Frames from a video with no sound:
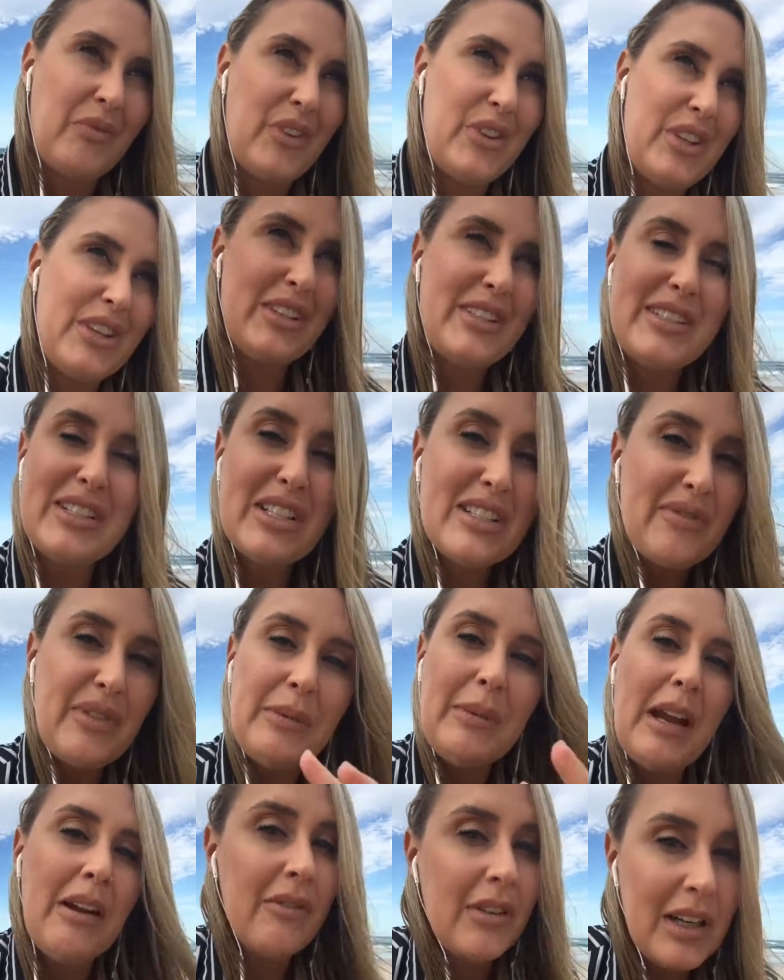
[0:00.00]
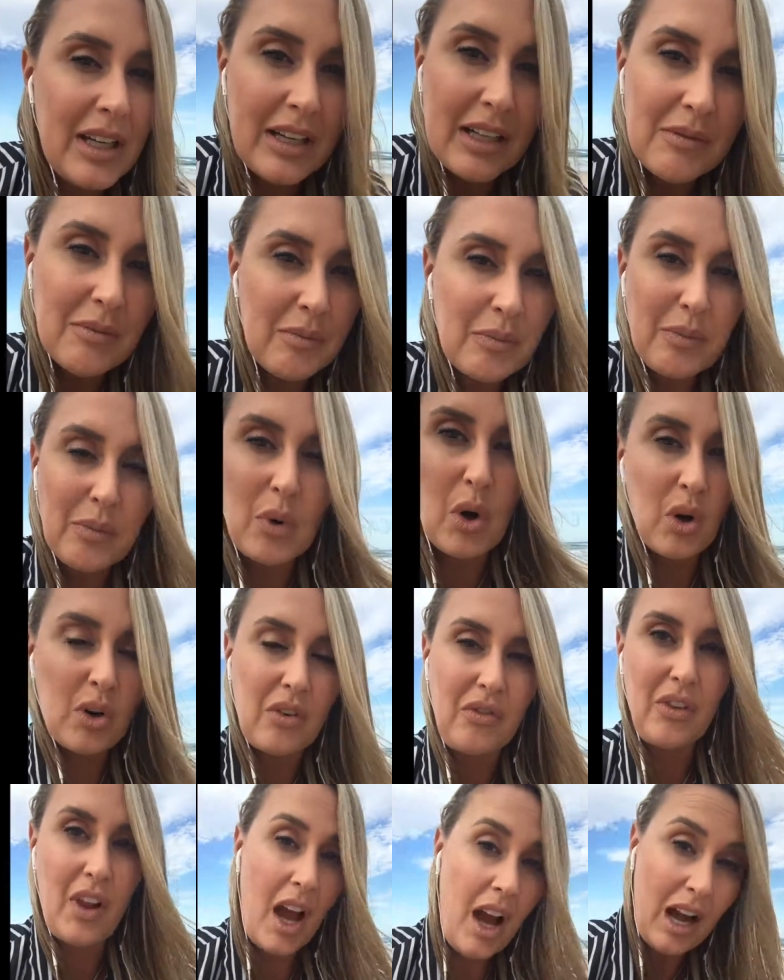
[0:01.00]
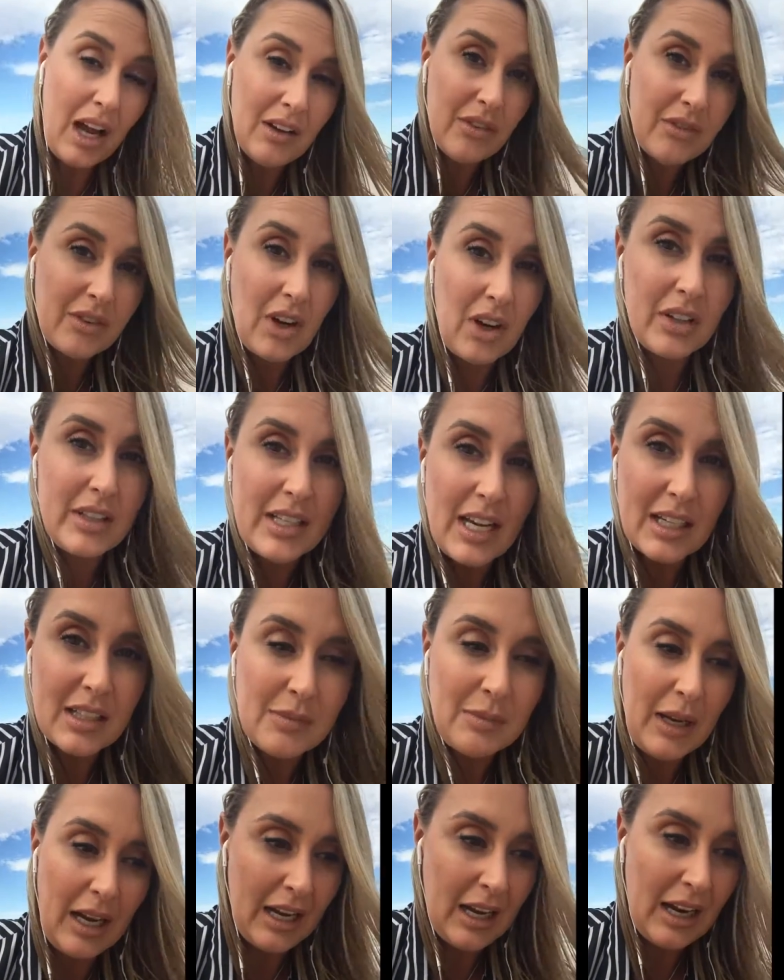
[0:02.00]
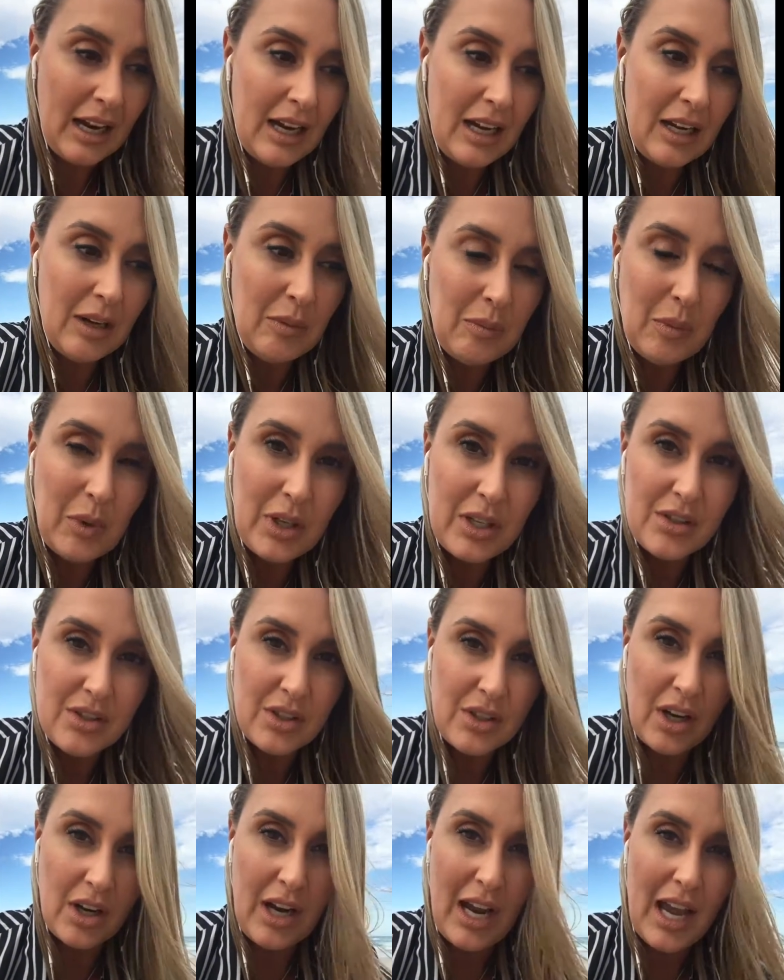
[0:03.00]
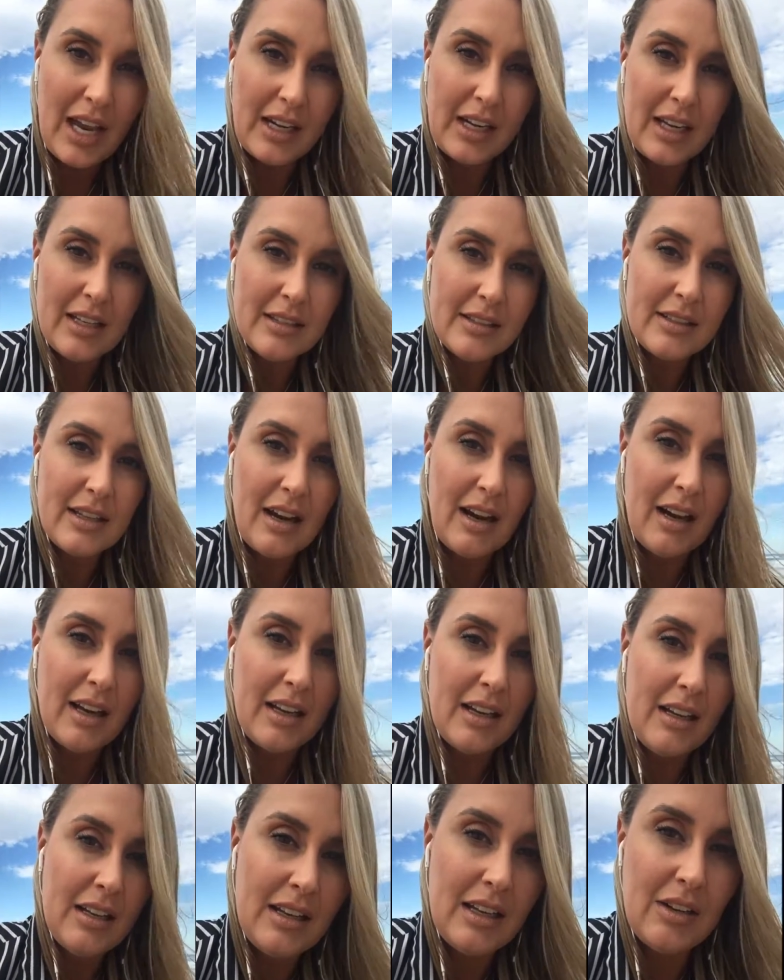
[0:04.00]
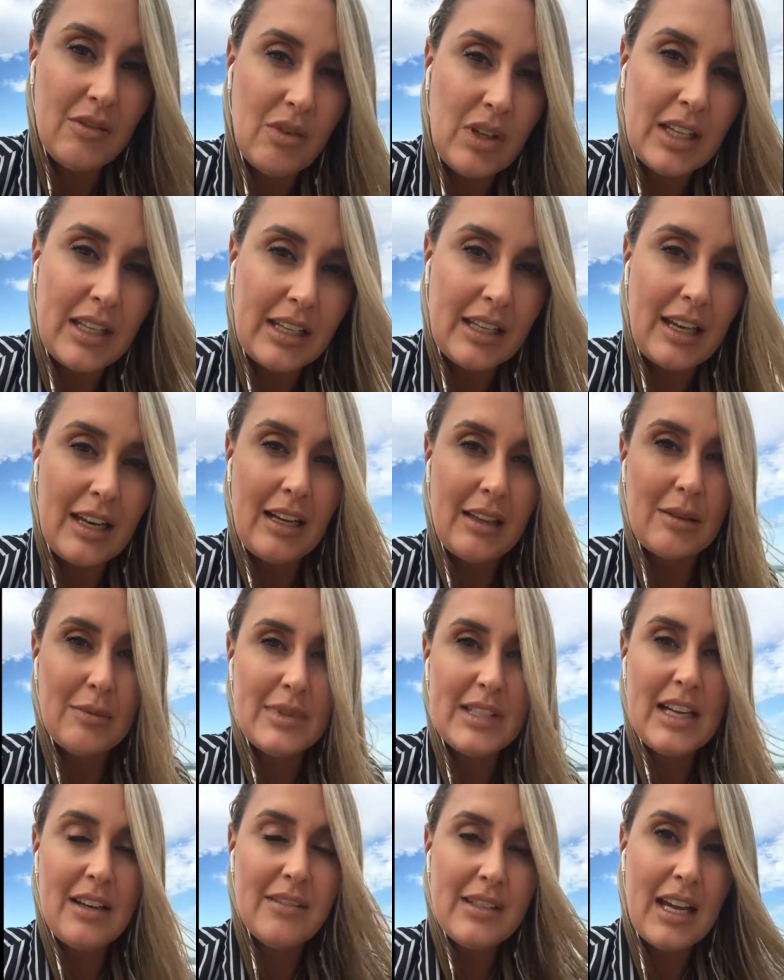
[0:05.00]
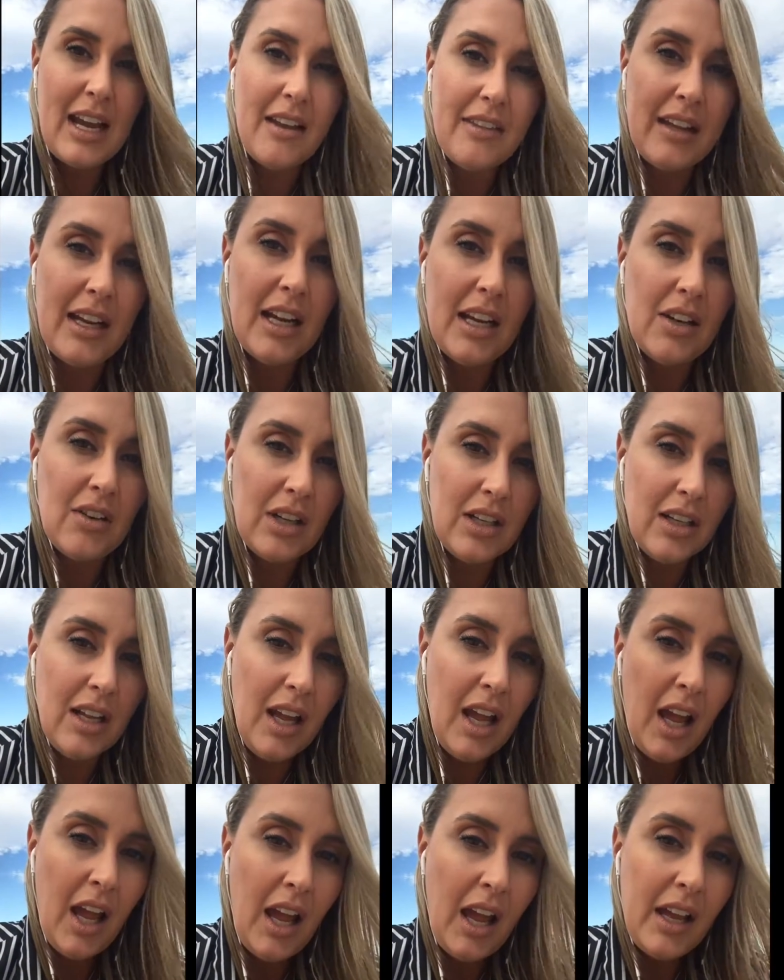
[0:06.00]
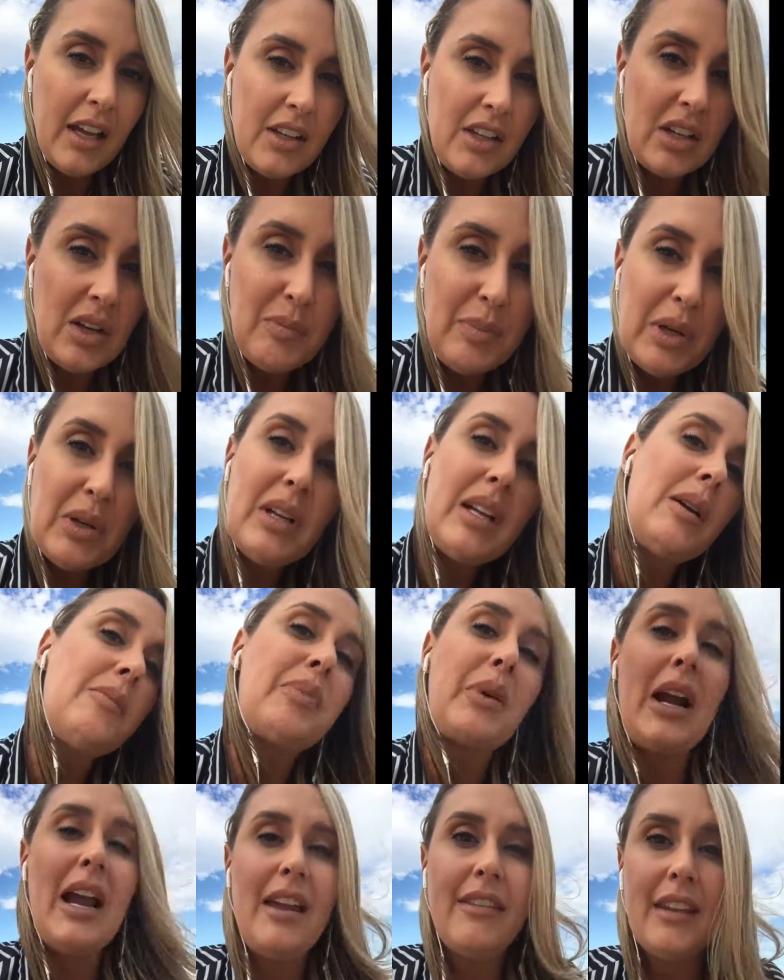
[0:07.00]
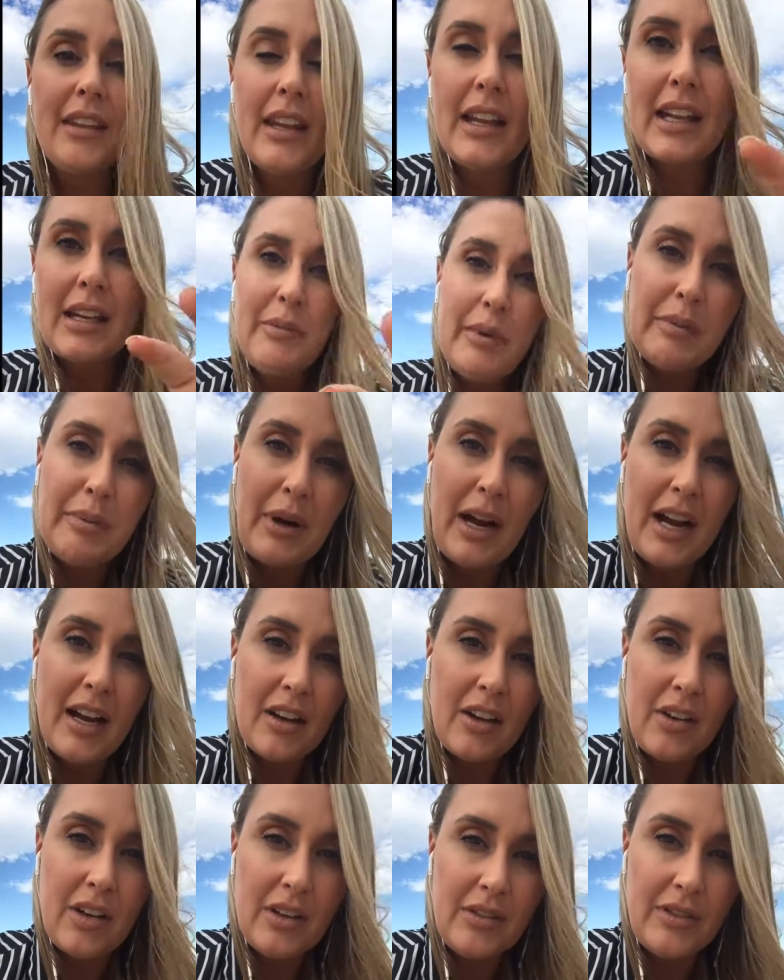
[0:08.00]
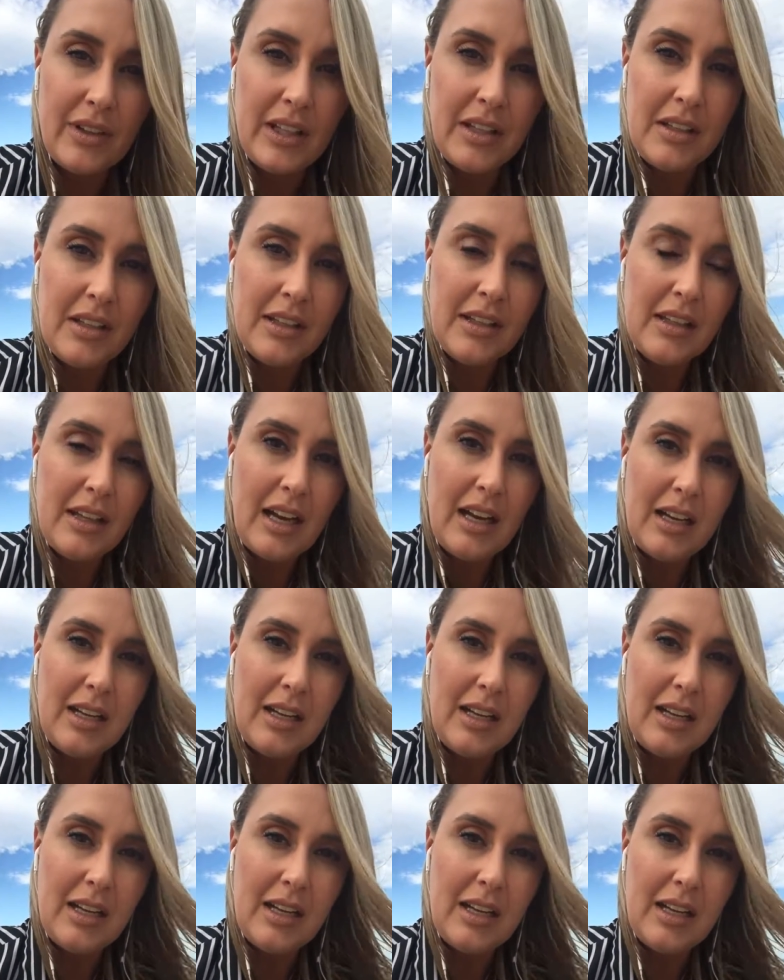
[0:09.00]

just from every walk of life contact me wanting to know how to get started and really getting themselves out there and you know, building a brand that they can be proud of. And